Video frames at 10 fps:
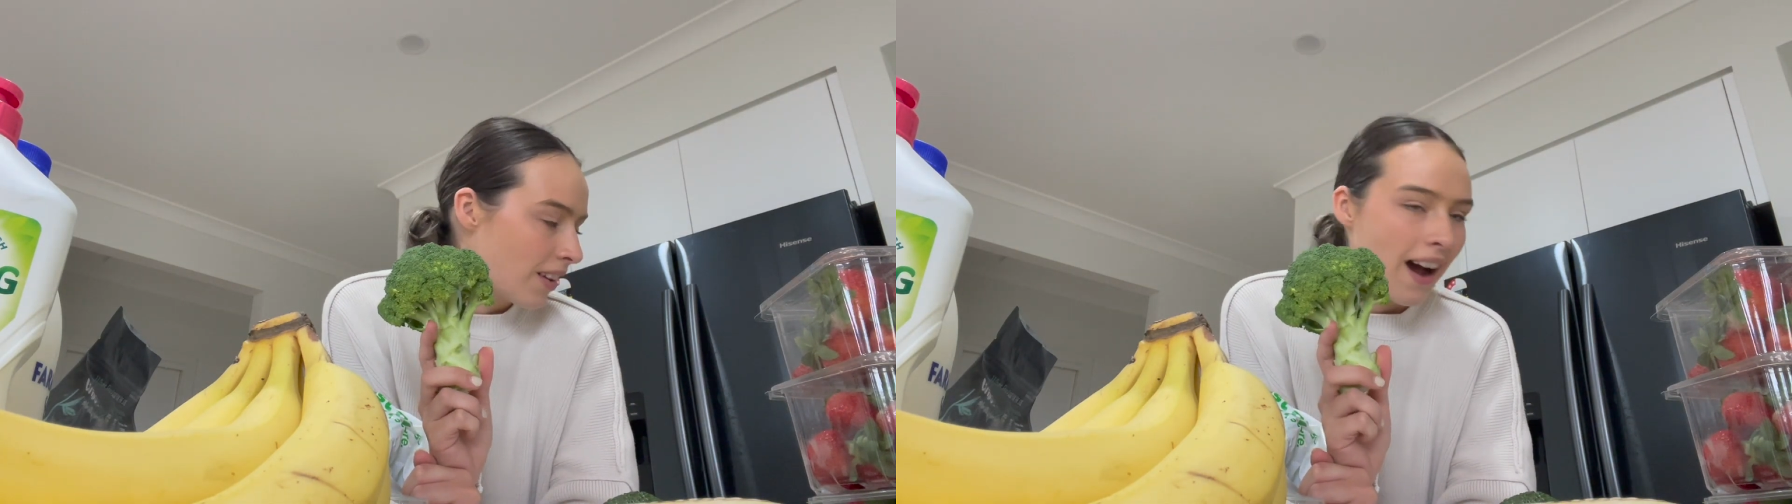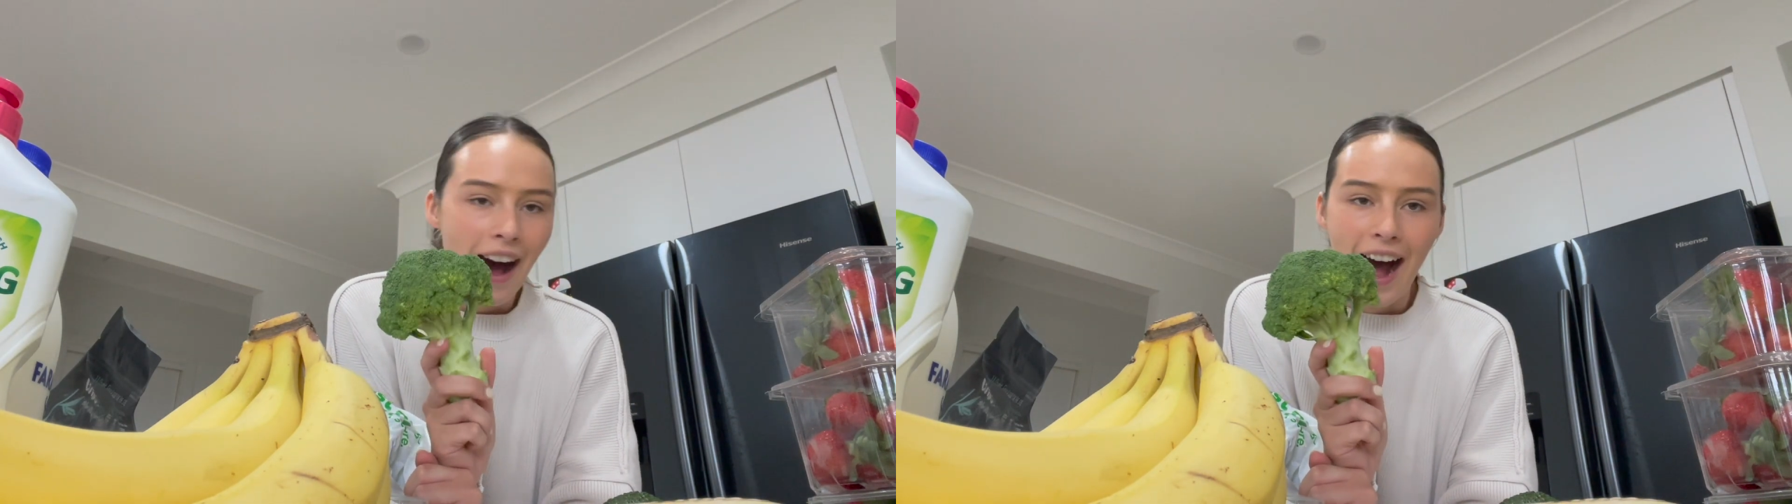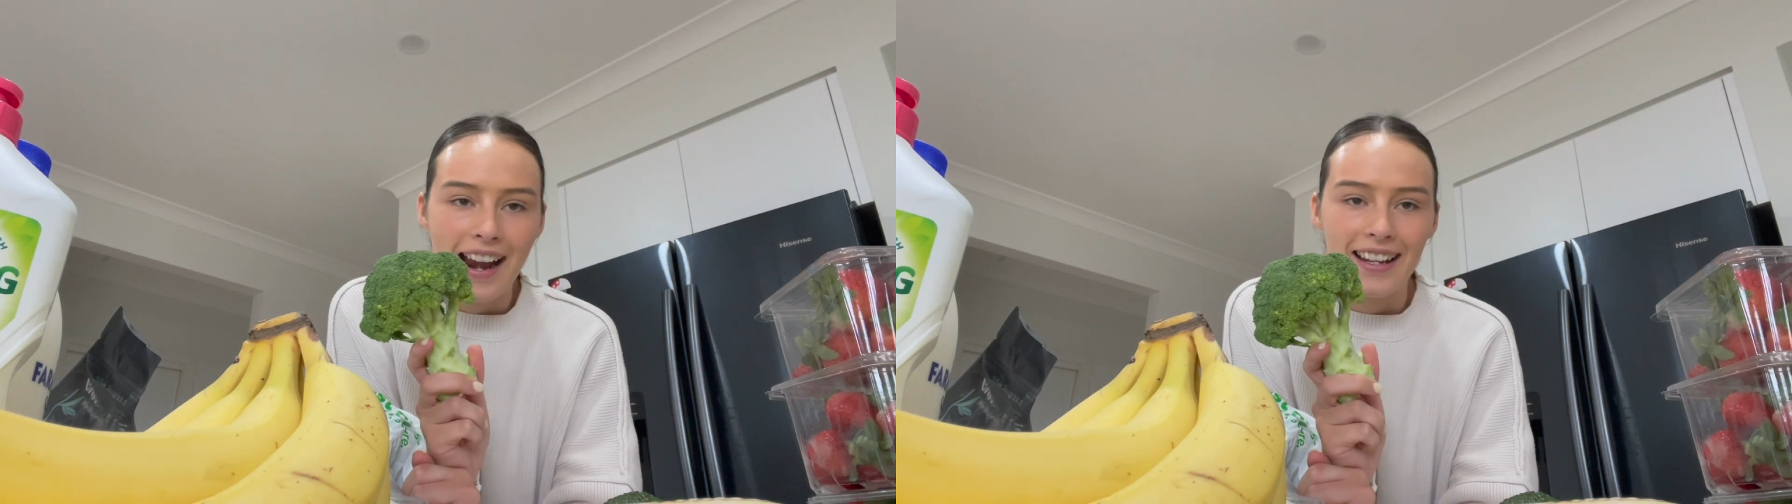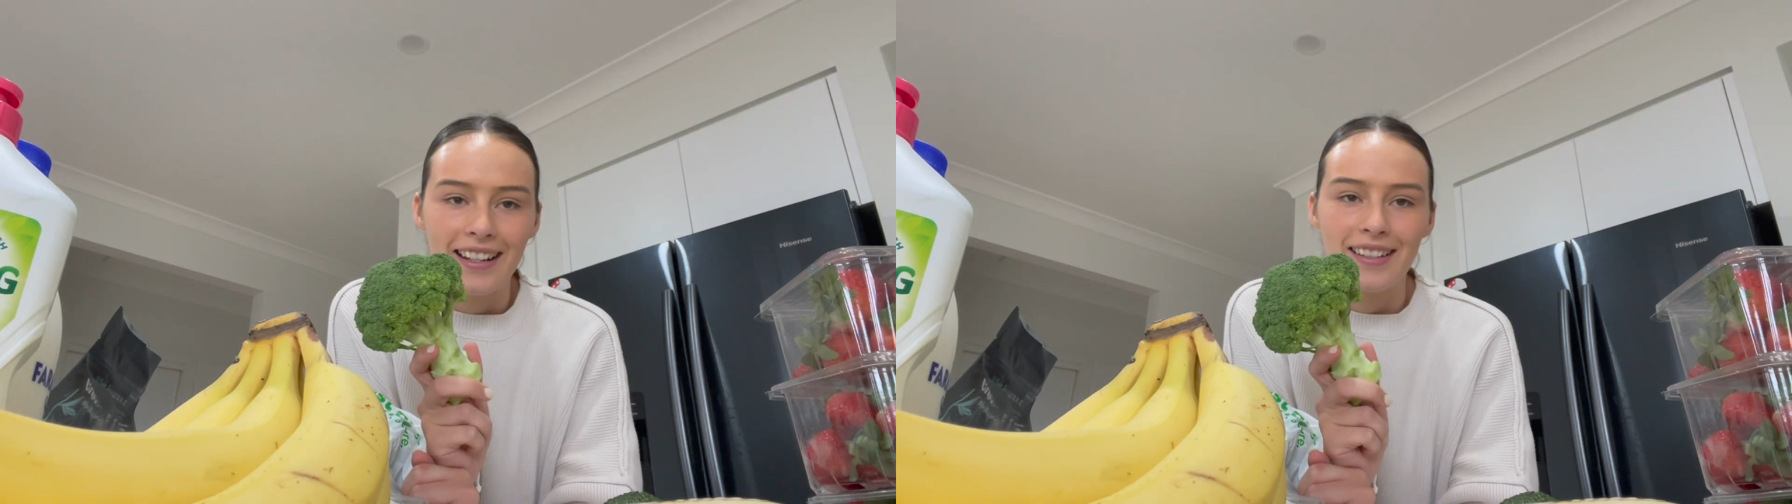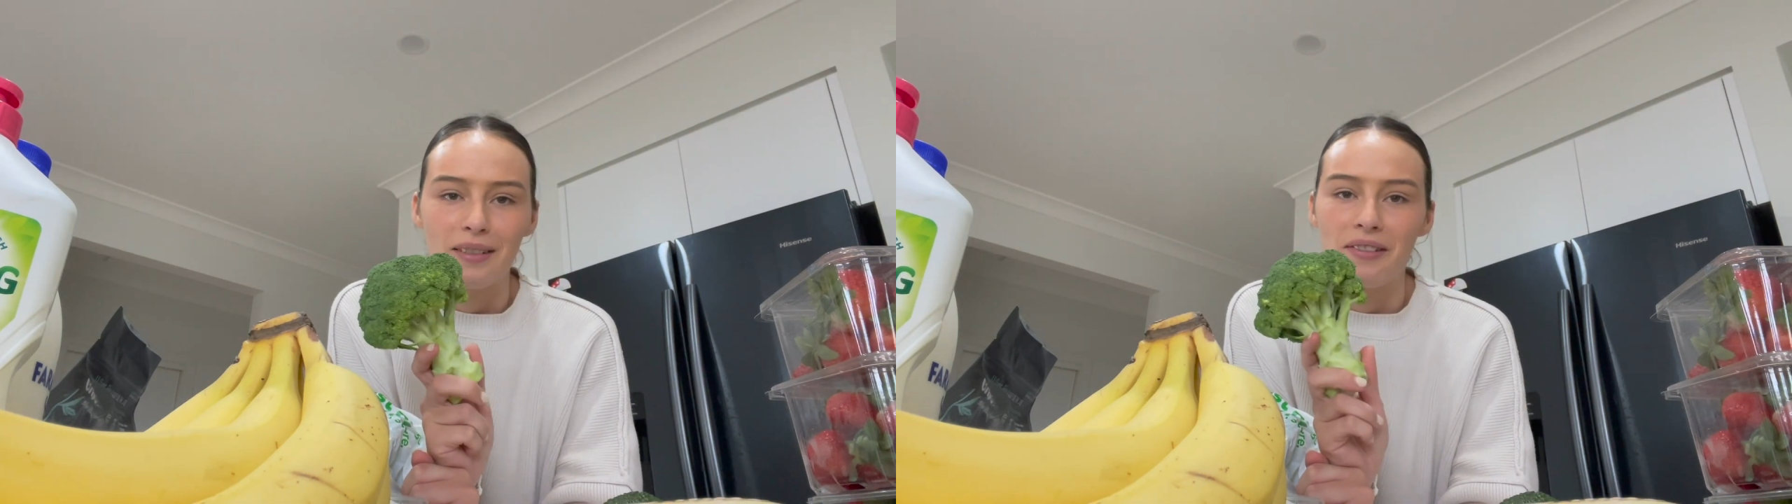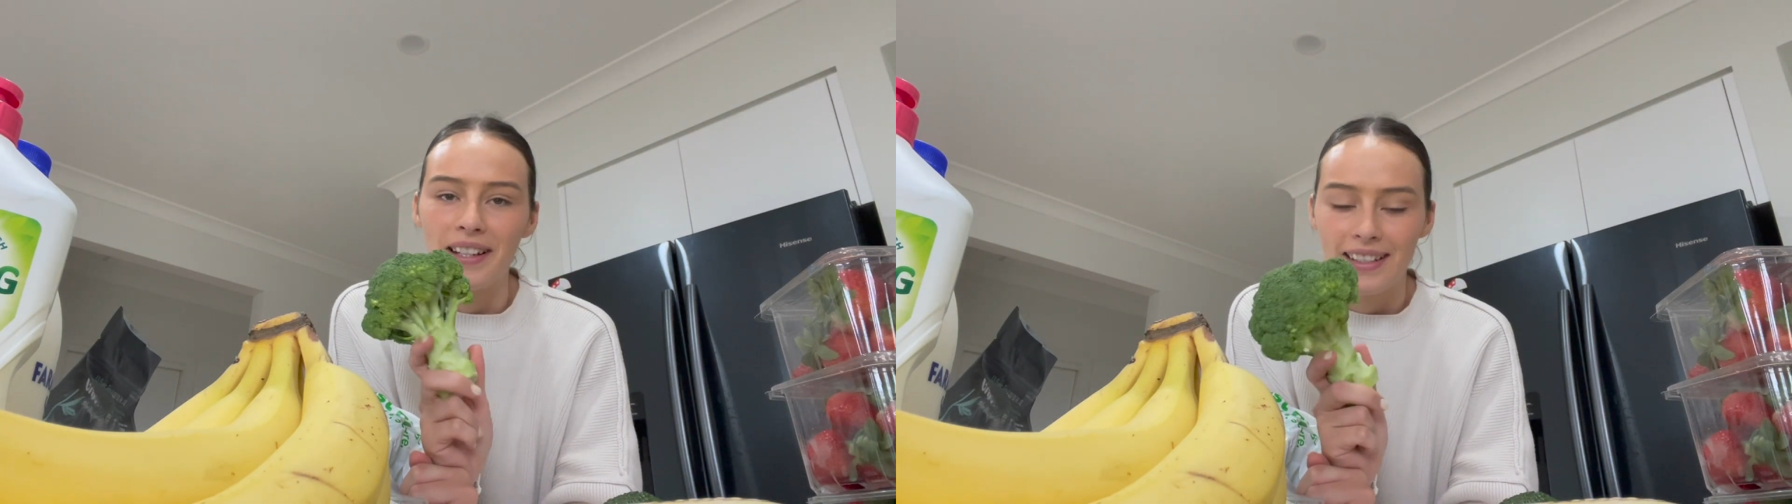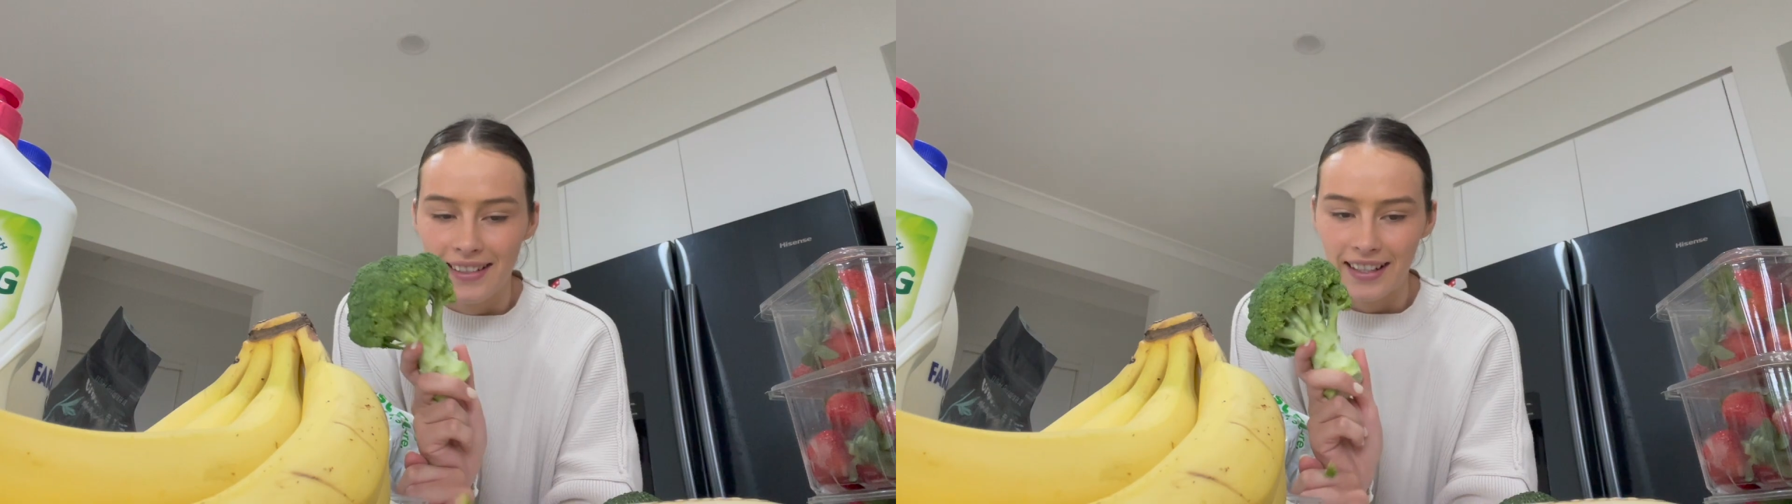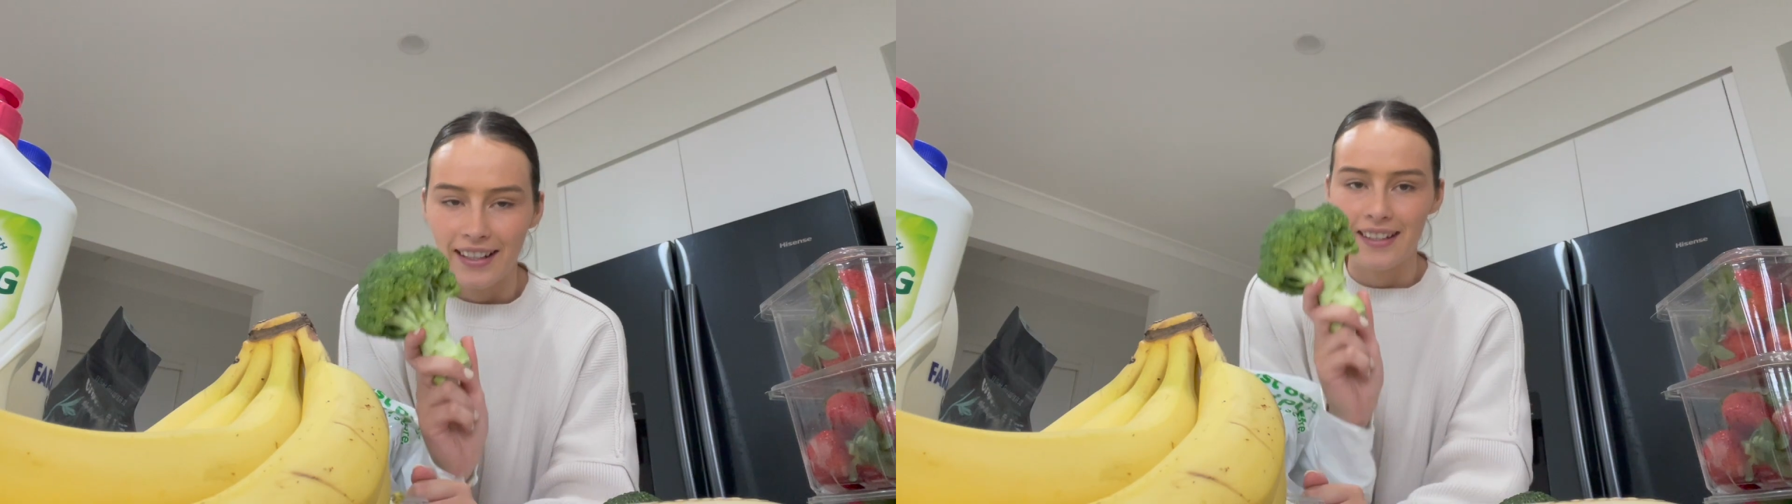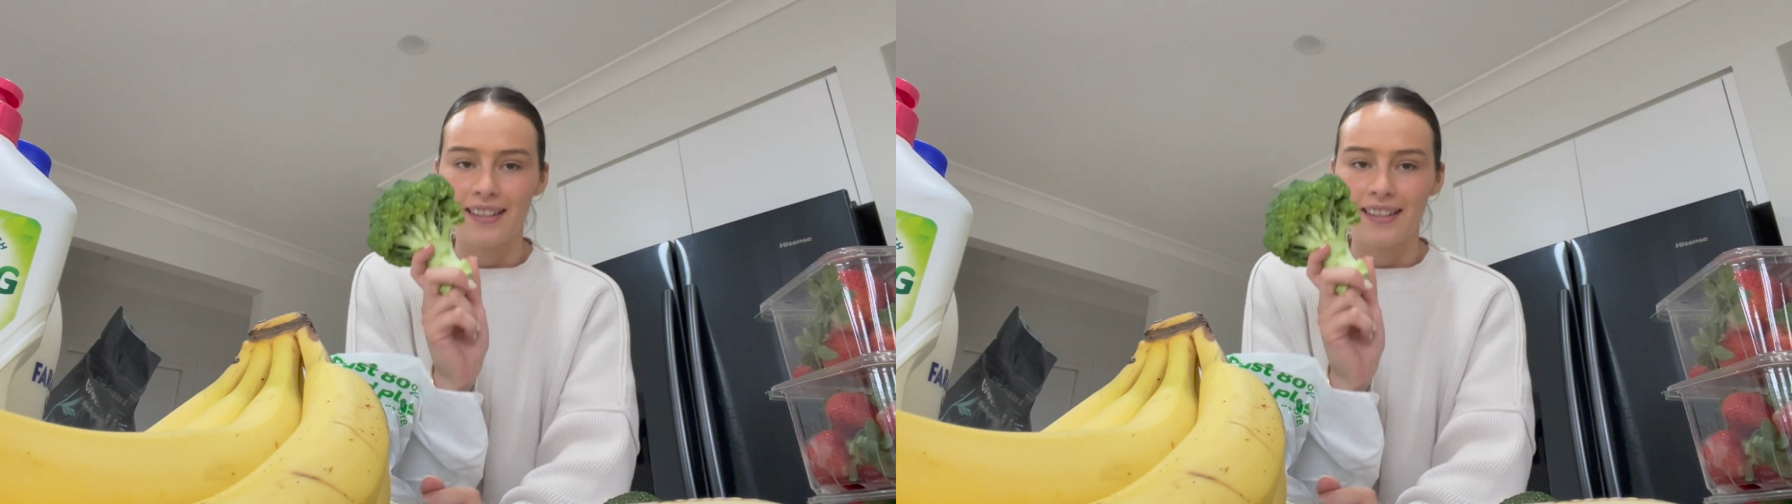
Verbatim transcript: hide it in some of his dinners